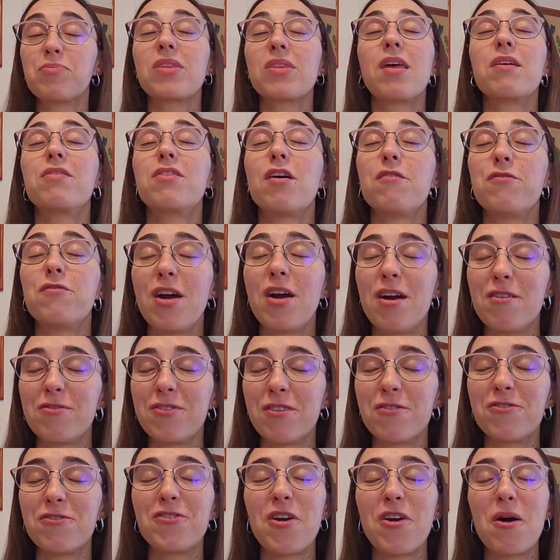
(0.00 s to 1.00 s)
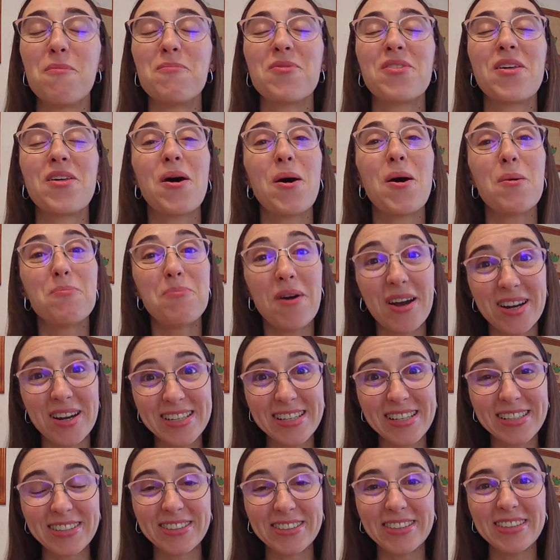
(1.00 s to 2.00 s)
the verb from the
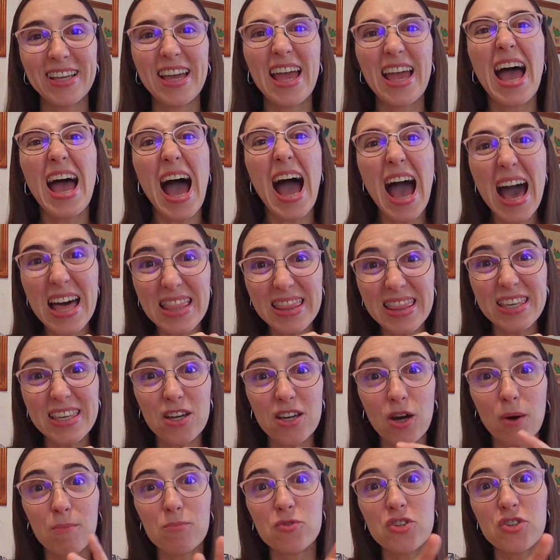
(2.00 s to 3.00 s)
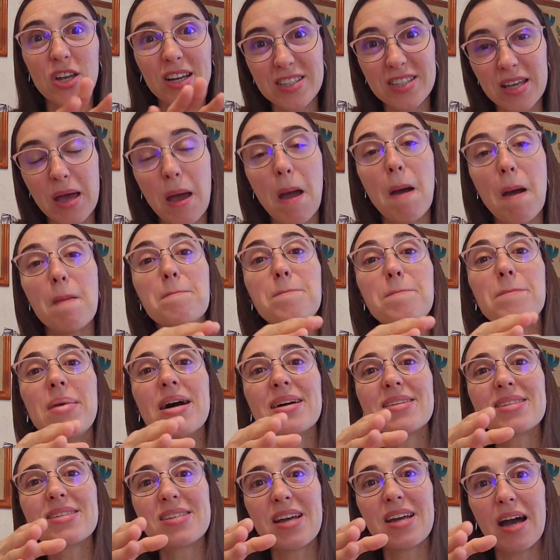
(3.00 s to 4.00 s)
particle, and the object
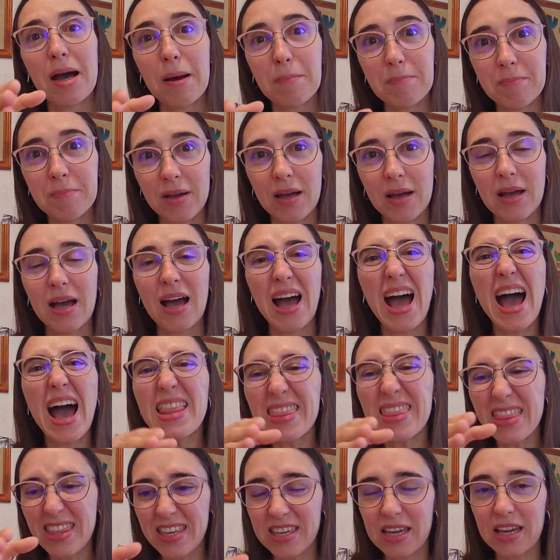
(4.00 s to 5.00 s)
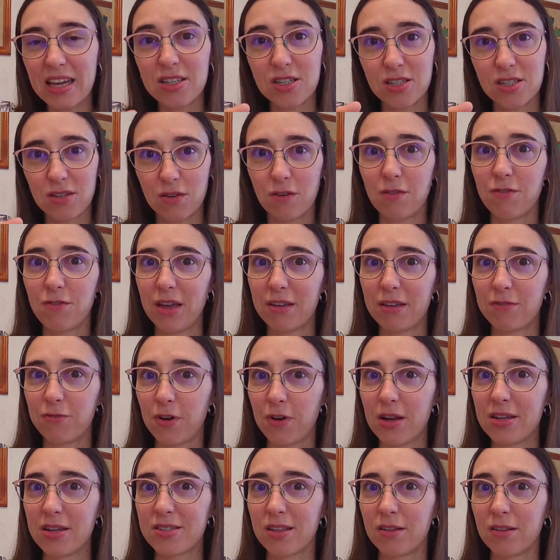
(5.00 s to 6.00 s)
must come at the end of that
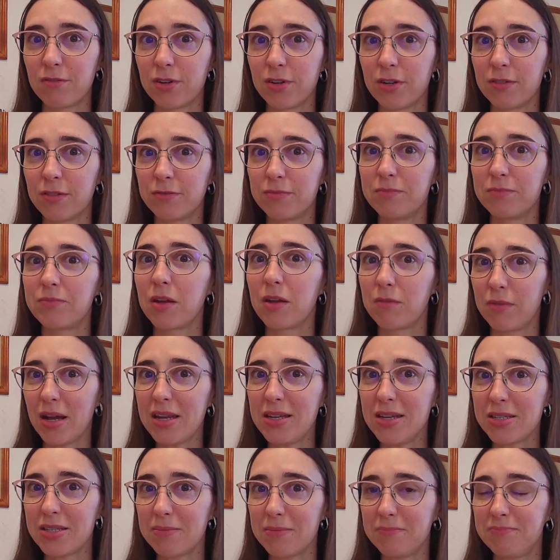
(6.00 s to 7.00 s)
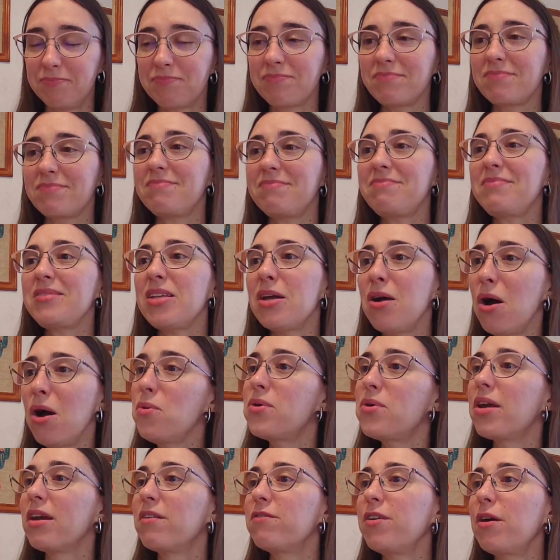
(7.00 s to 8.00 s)
phrasal verb, right?
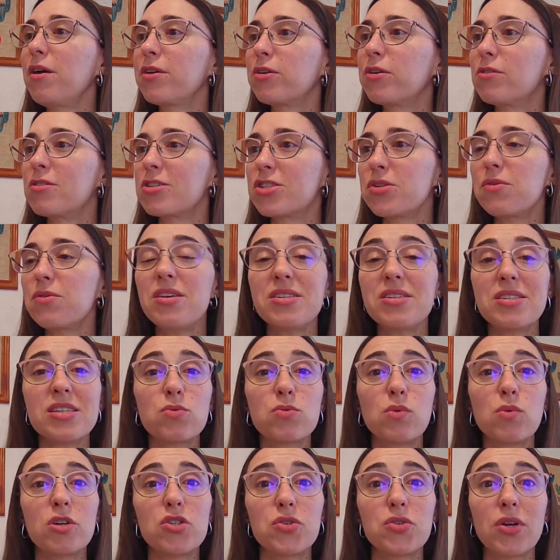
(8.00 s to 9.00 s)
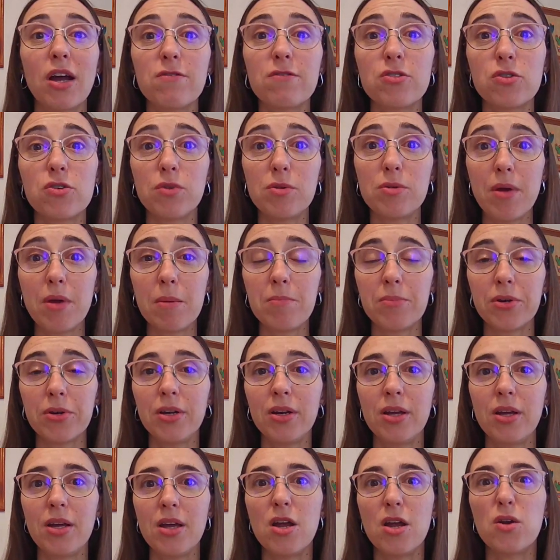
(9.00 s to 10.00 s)
Okay, very good. So this is what you have to remember
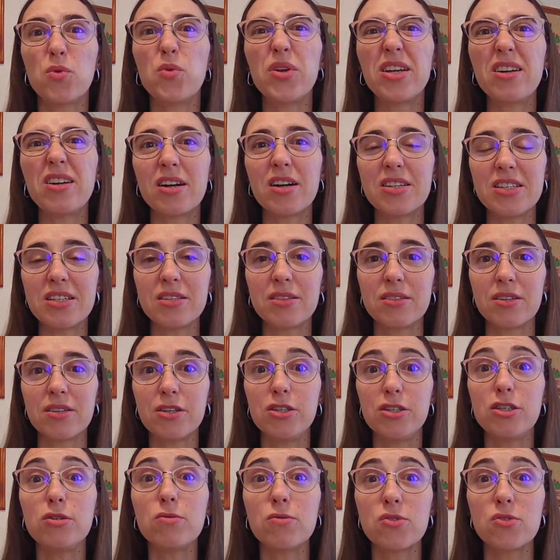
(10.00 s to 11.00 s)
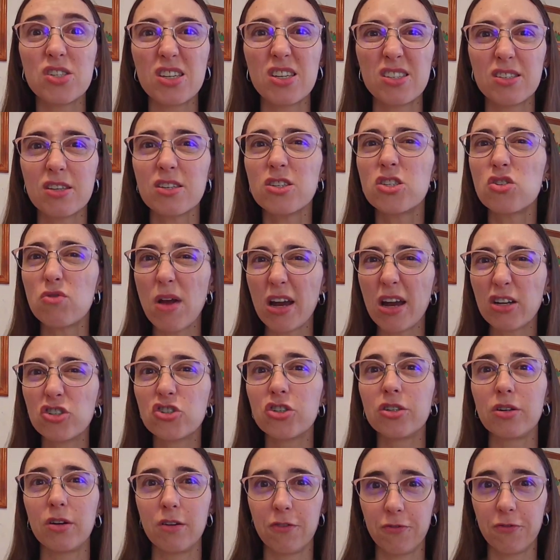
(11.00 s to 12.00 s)
regarding the usage, the
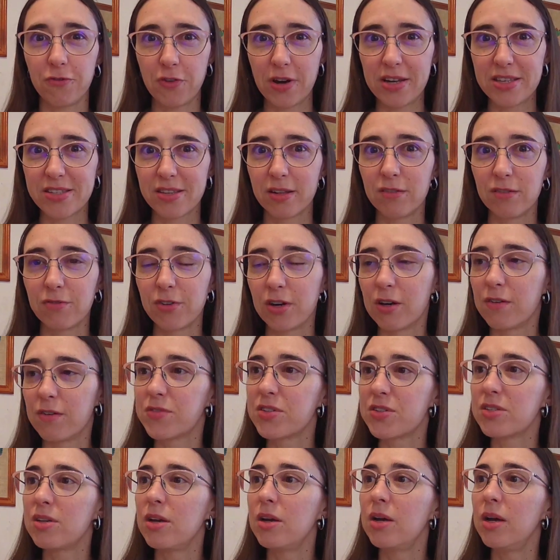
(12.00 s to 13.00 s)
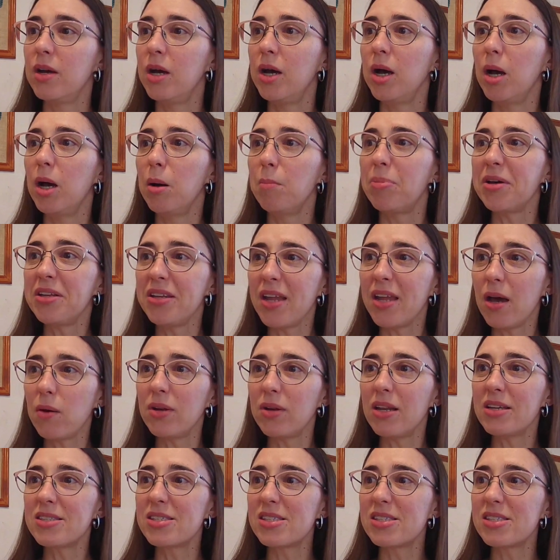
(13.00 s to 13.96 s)
structure of phrasal verbs. But now let's